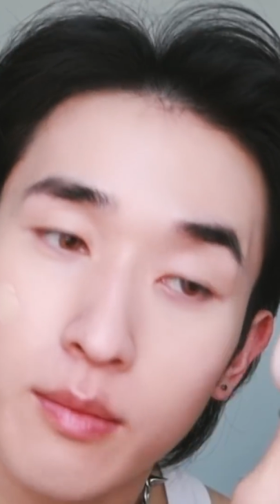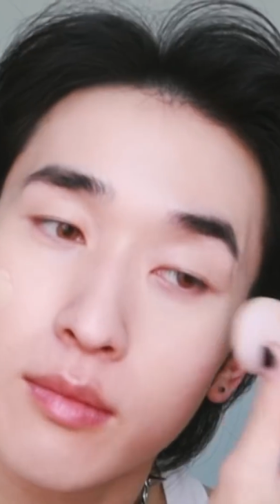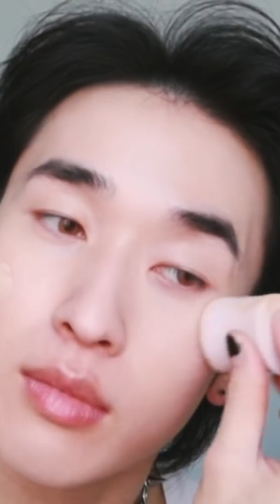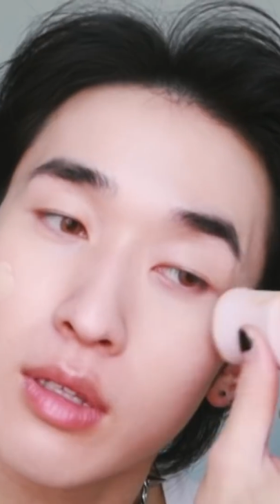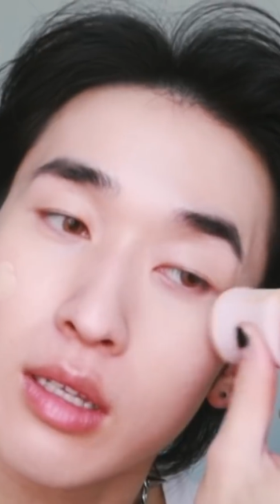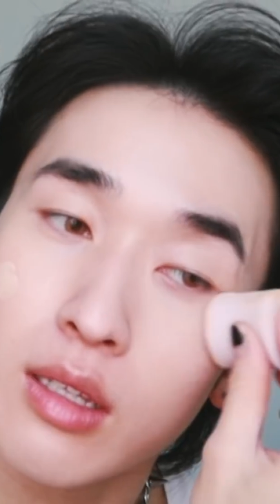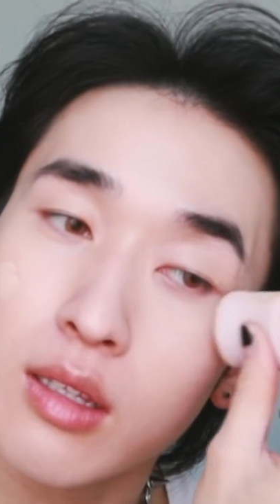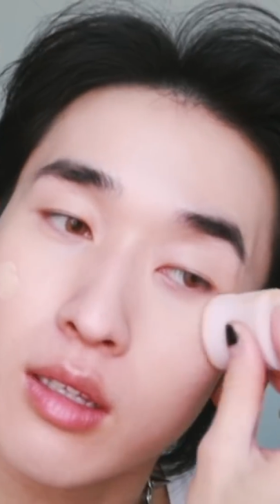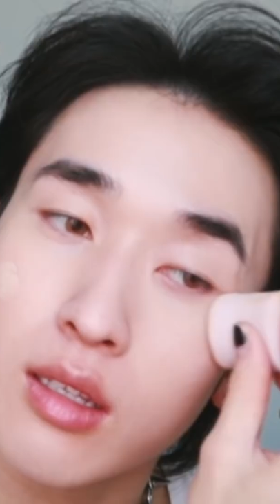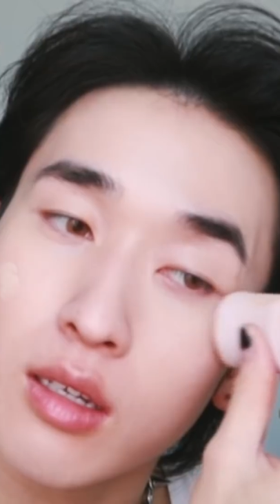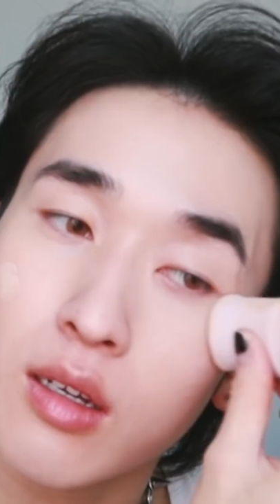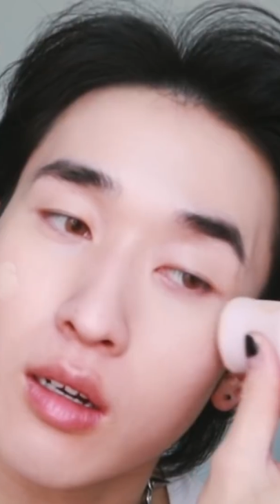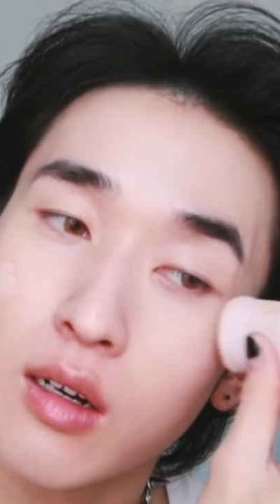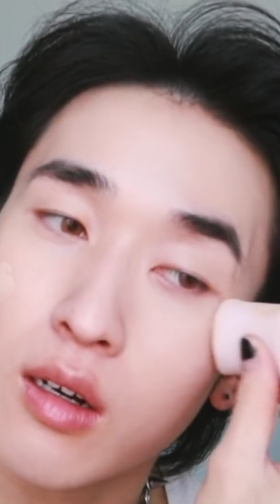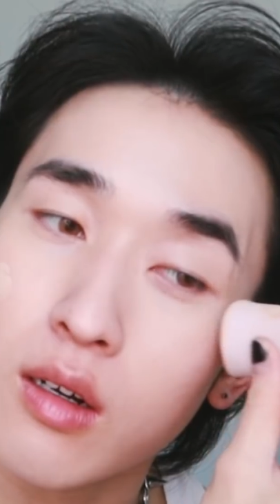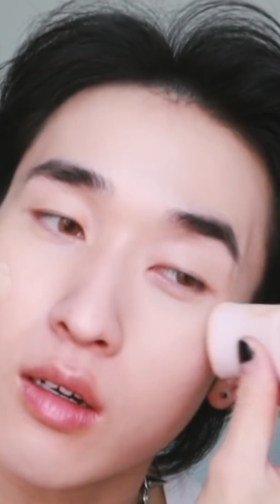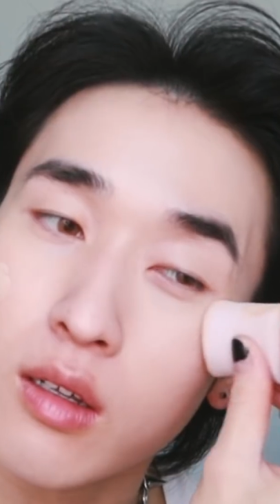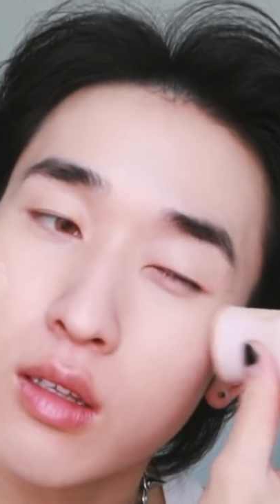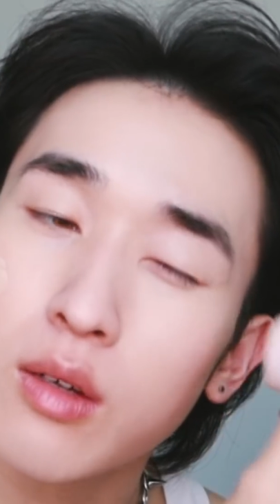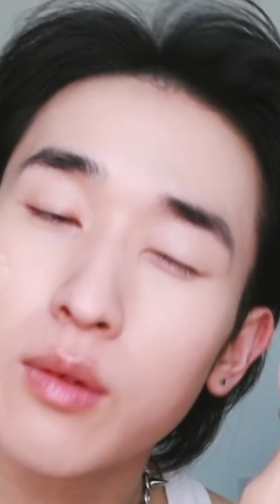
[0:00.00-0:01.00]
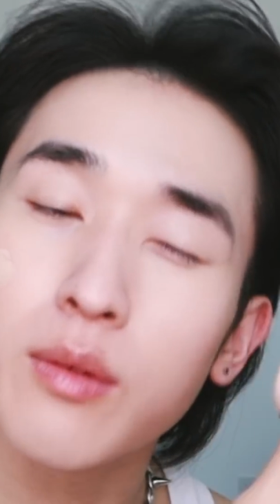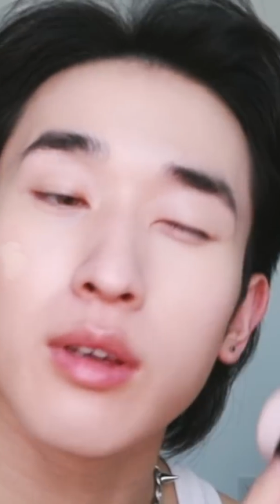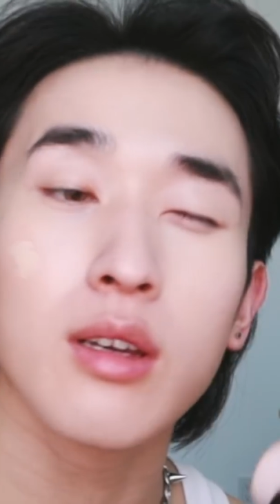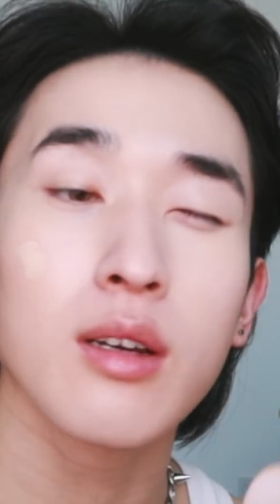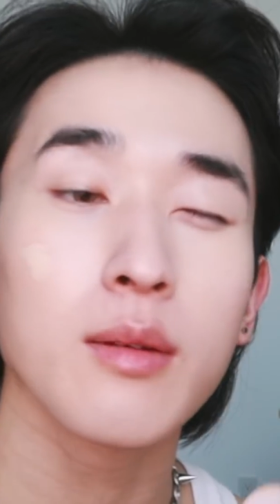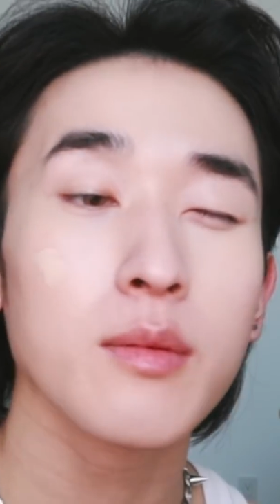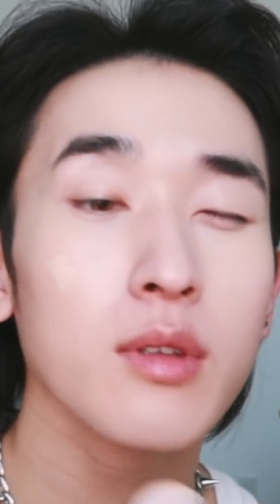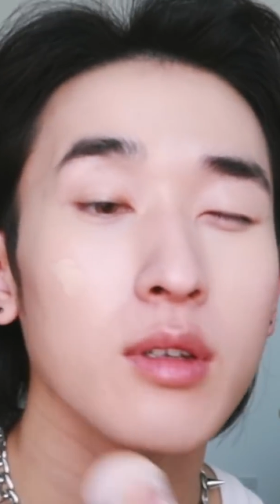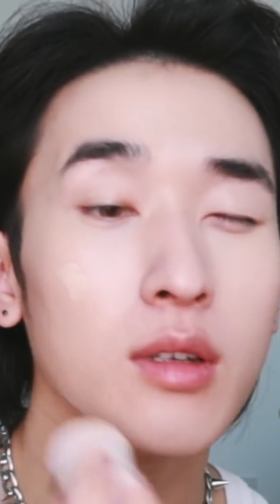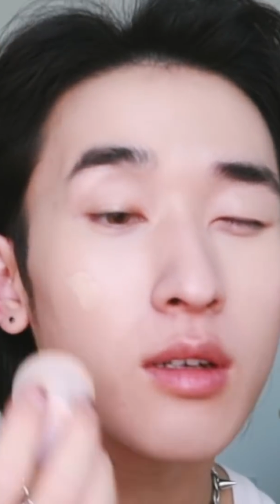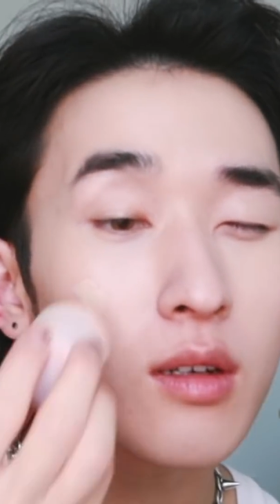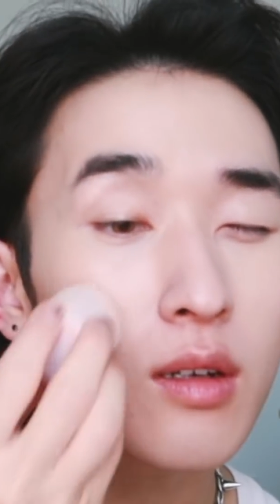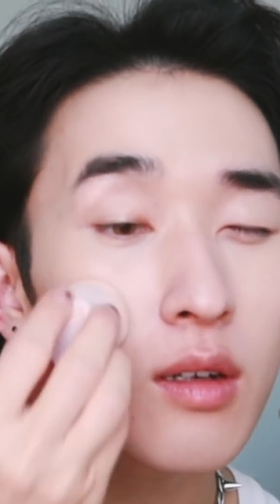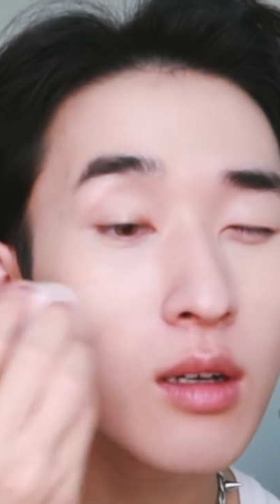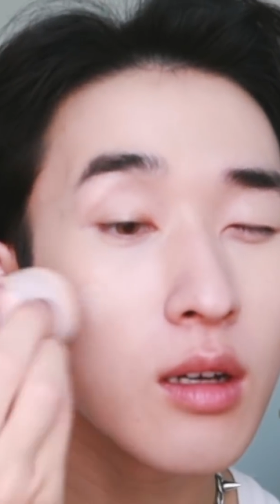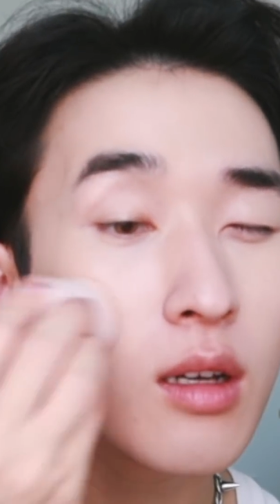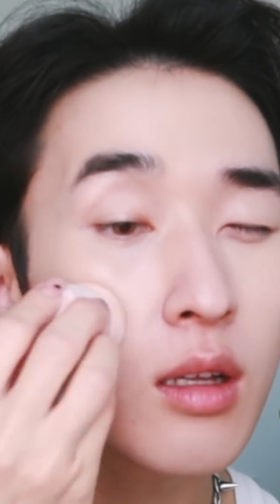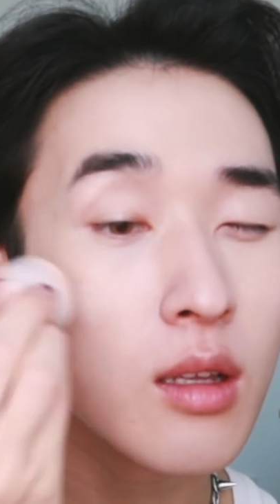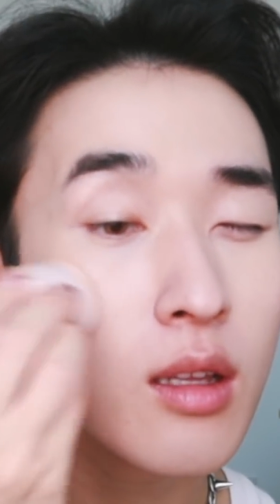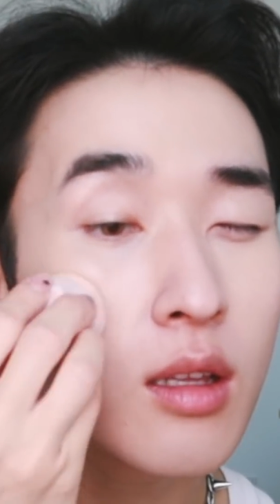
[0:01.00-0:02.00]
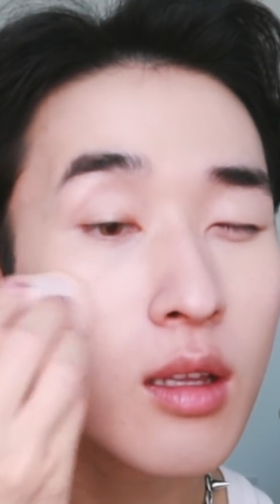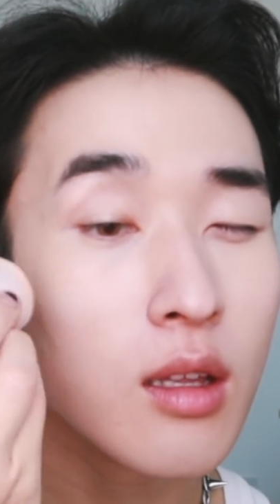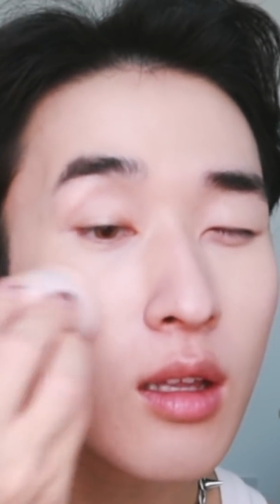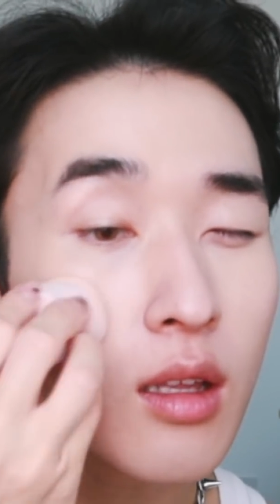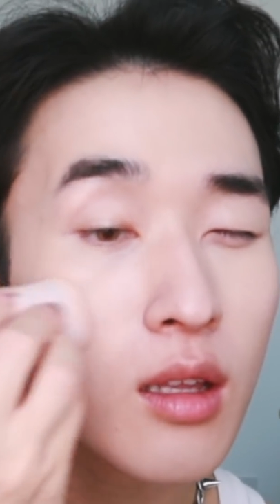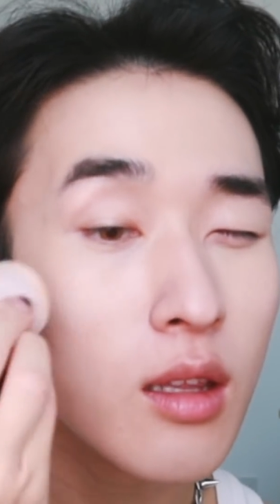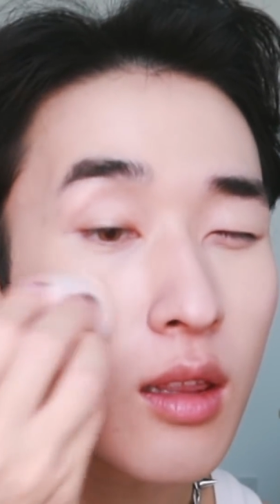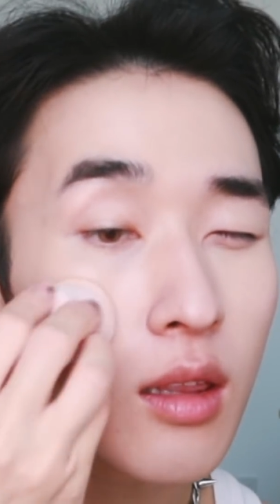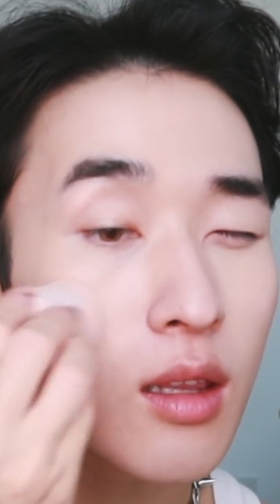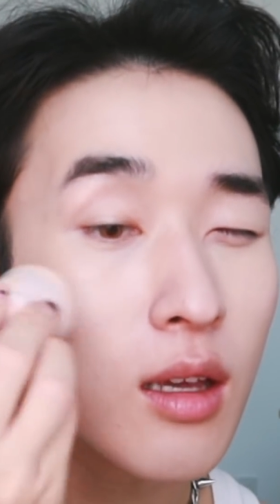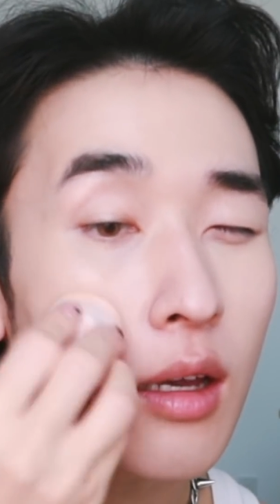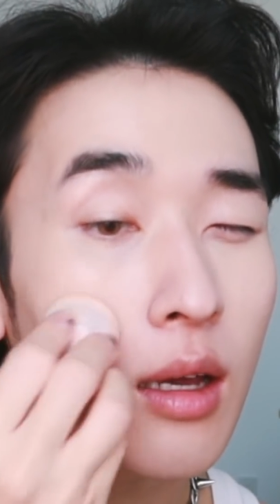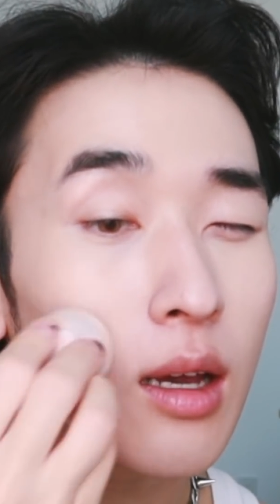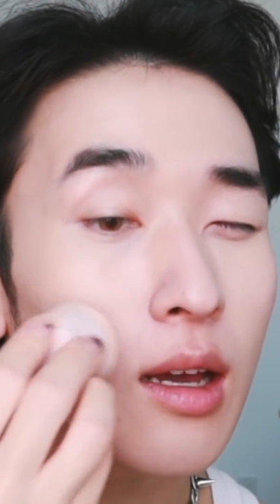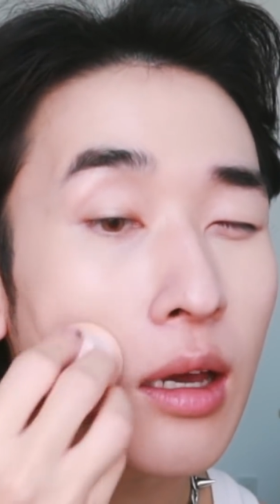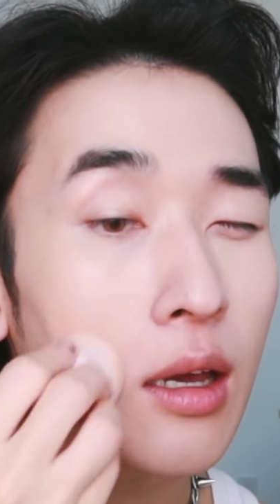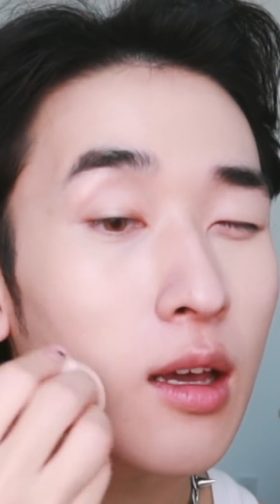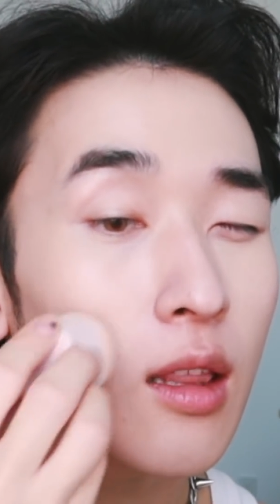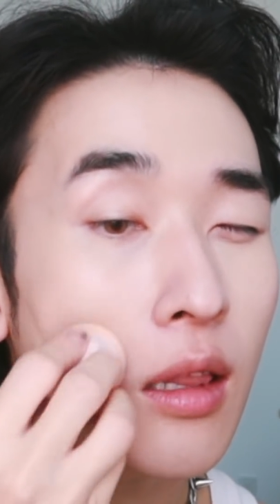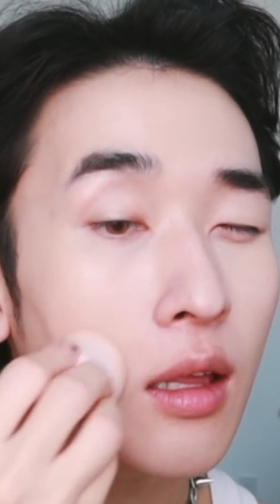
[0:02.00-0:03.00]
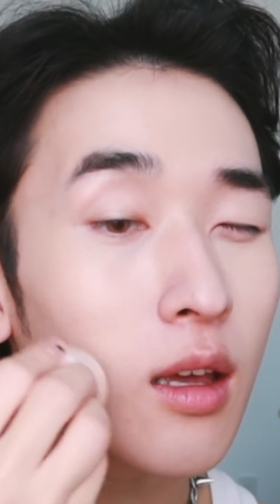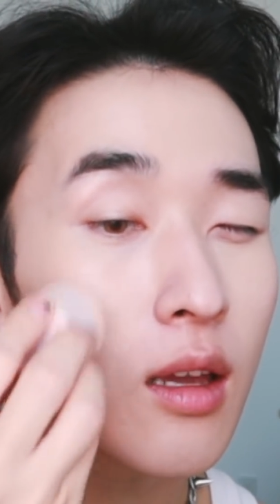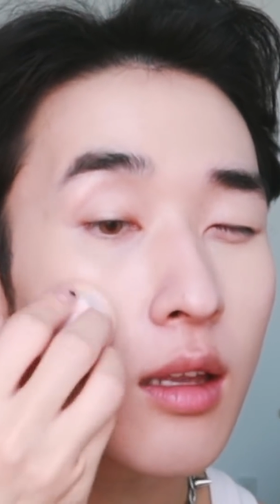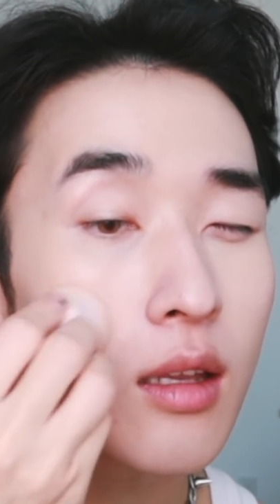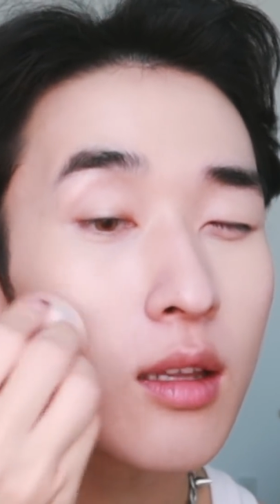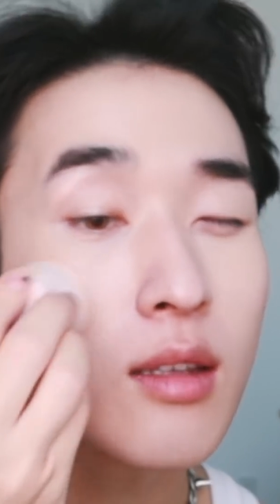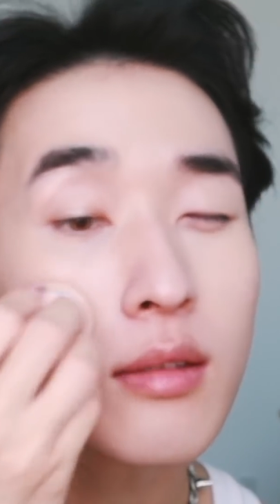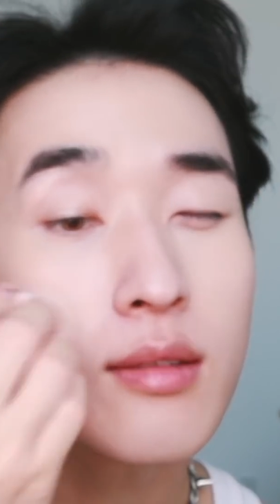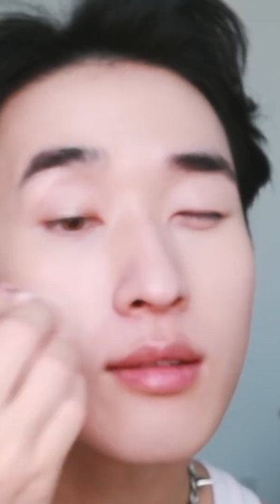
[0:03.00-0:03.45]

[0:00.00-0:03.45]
Blend it all the way up to the eyeline.